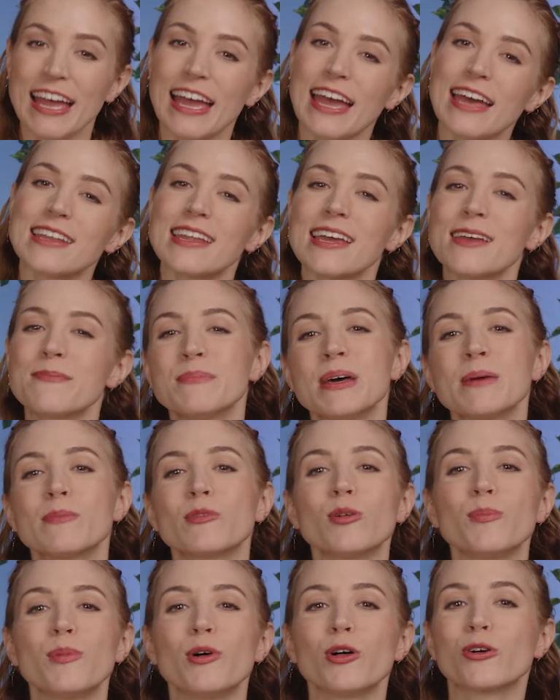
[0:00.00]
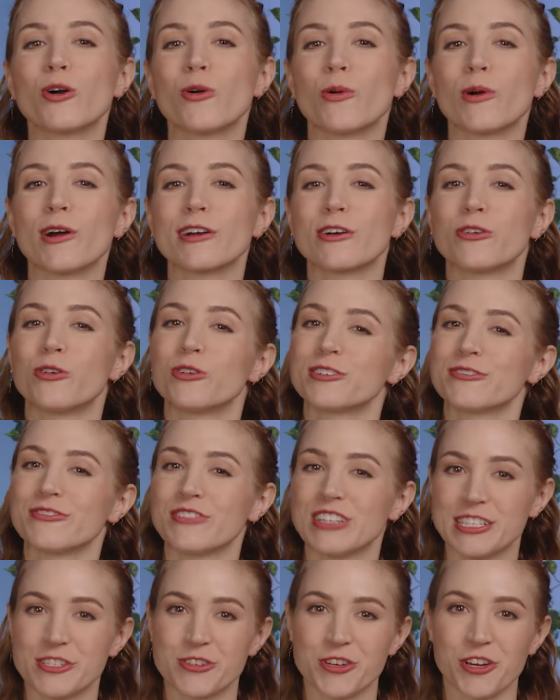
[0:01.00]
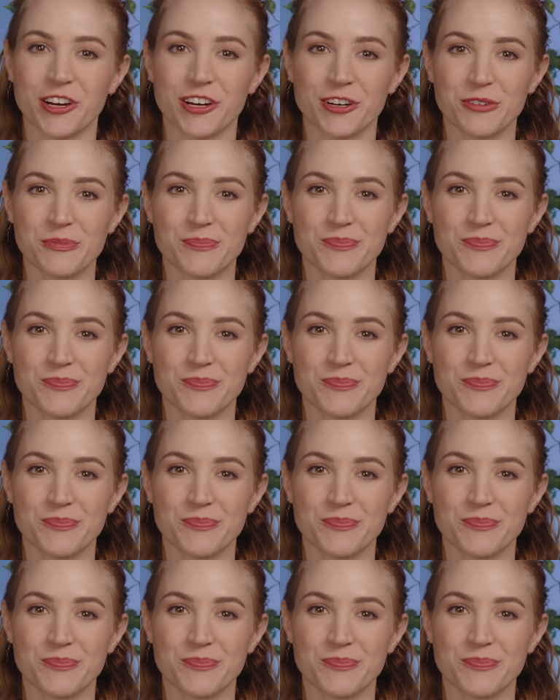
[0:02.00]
and a memorable quirk or feature.